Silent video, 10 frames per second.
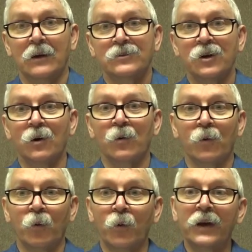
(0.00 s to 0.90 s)
So
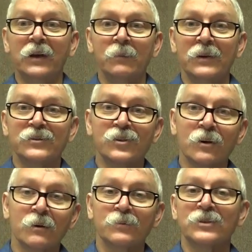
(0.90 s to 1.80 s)
we can be
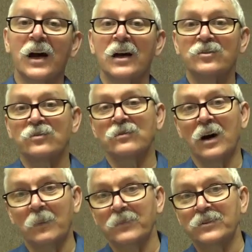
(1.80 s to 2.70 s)
circumcised or
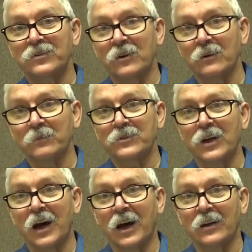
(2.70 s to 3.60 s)
not be
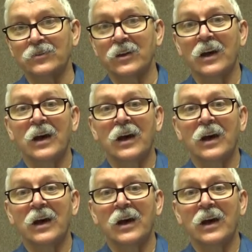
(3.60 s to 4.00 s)
circumcised